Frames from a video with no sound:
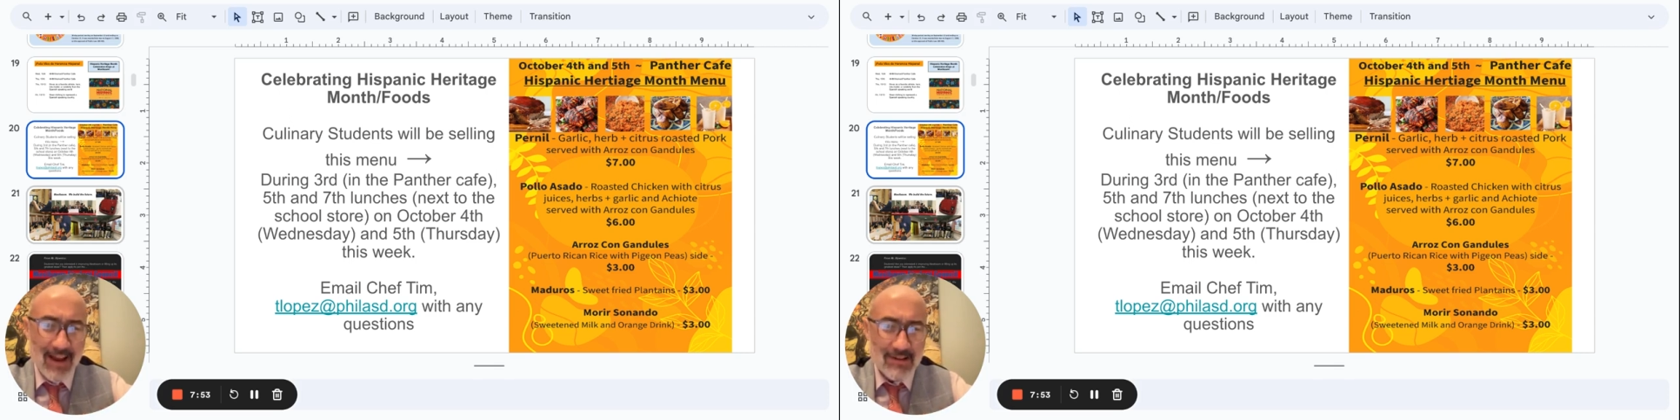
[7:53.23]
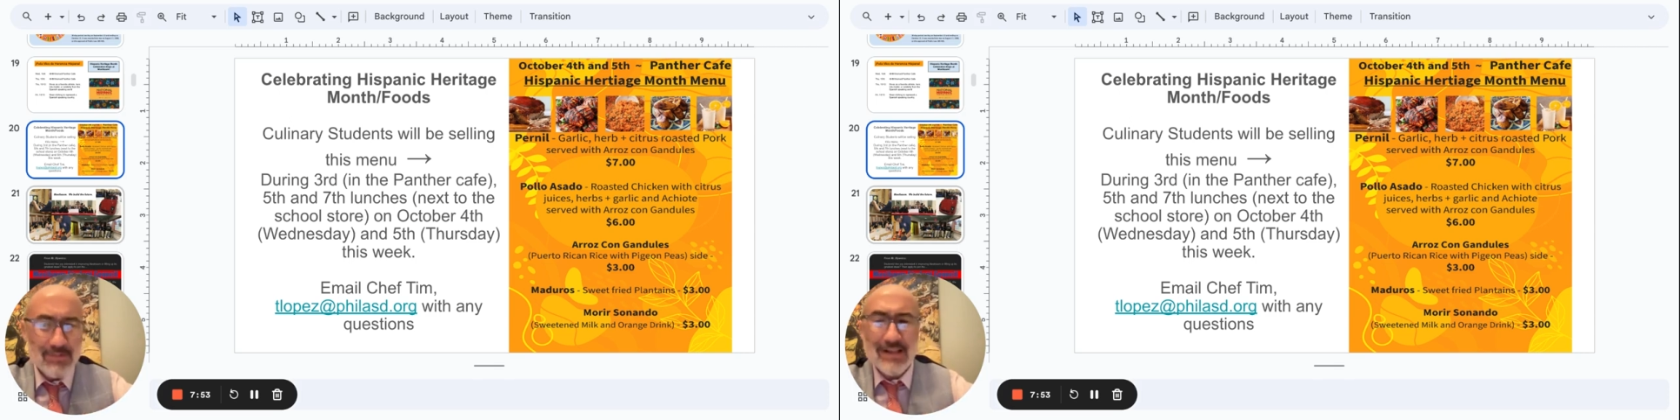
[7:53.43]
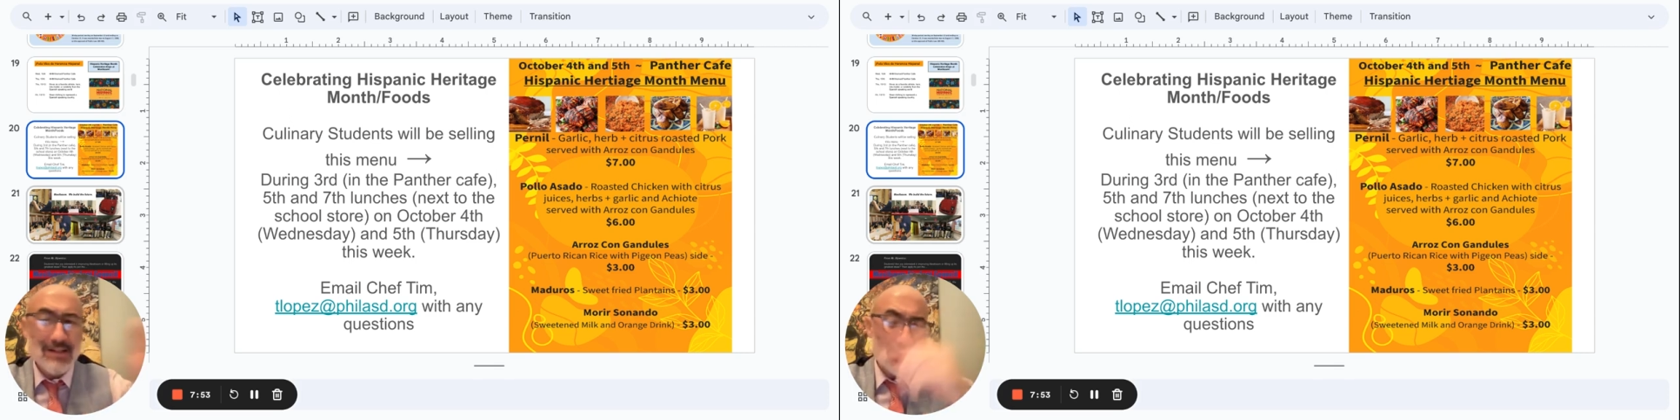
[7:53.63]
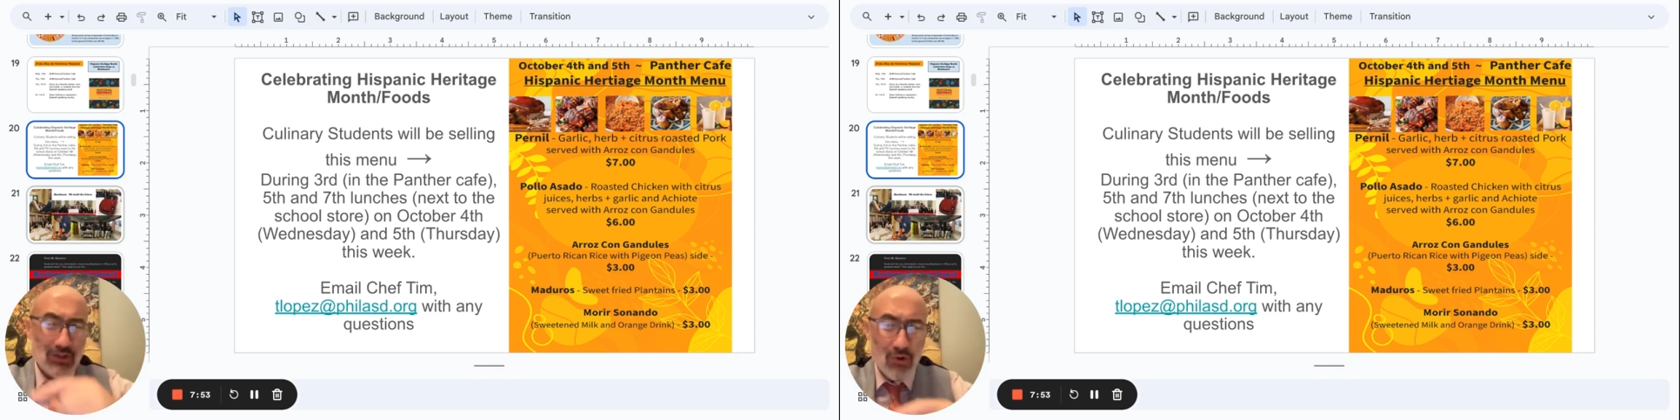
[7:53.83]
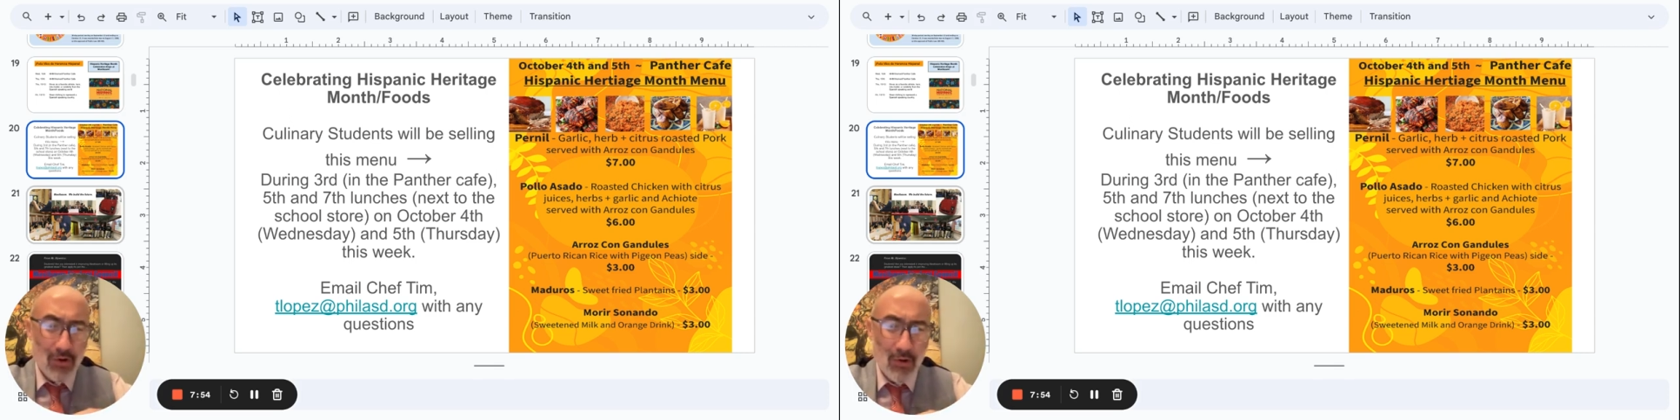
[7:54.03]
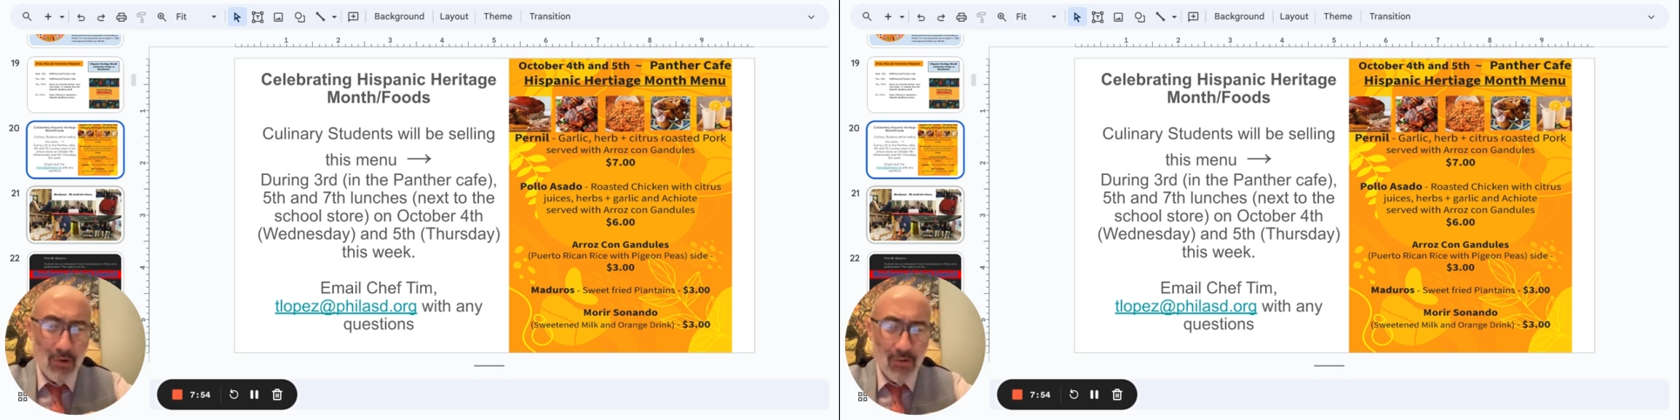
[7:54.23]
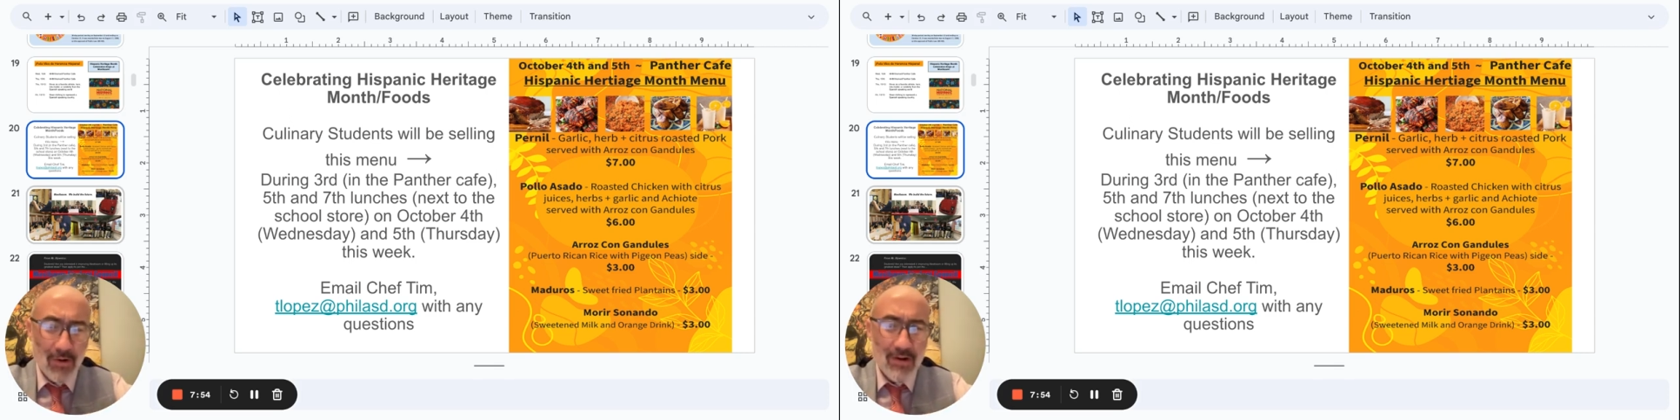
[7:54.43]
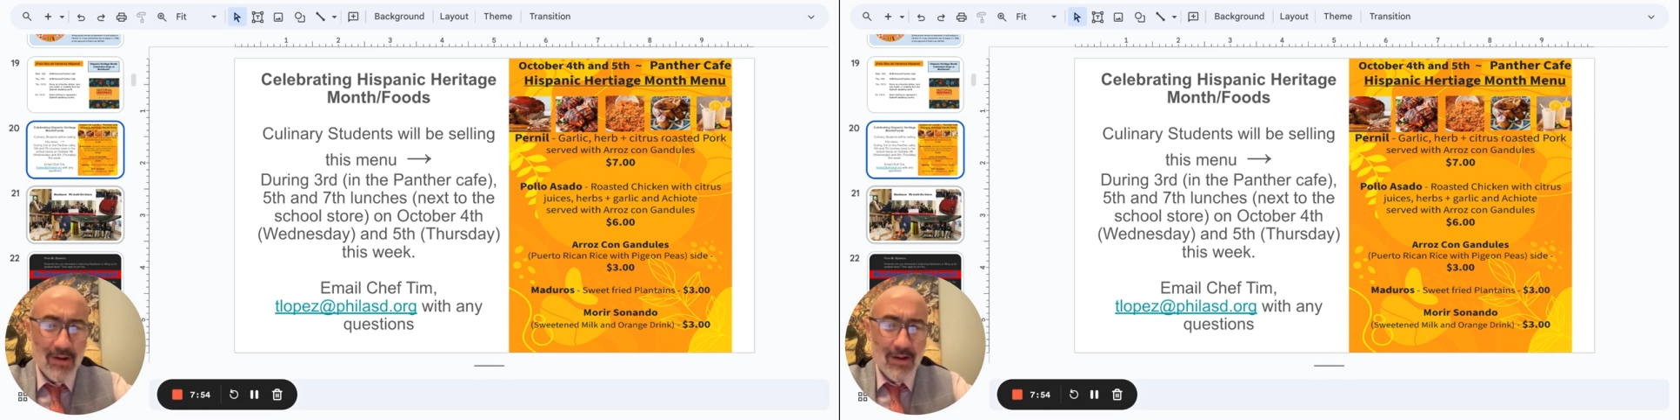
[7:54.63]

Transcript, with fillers: announcements. I'll just start over.